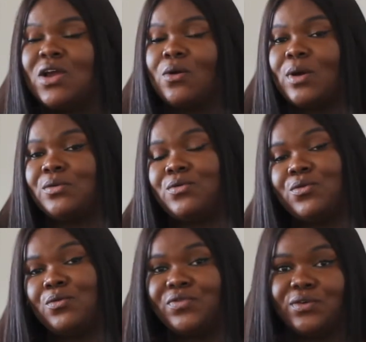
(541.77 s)
or I don't know
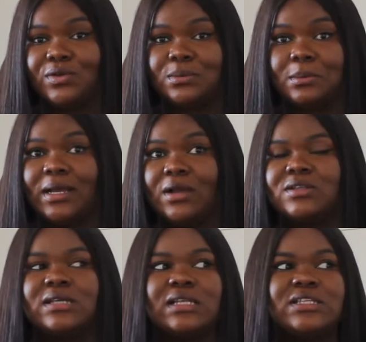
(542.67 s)
what you're going to buy,
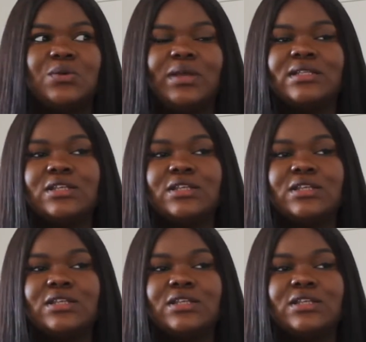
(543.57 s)
because it will get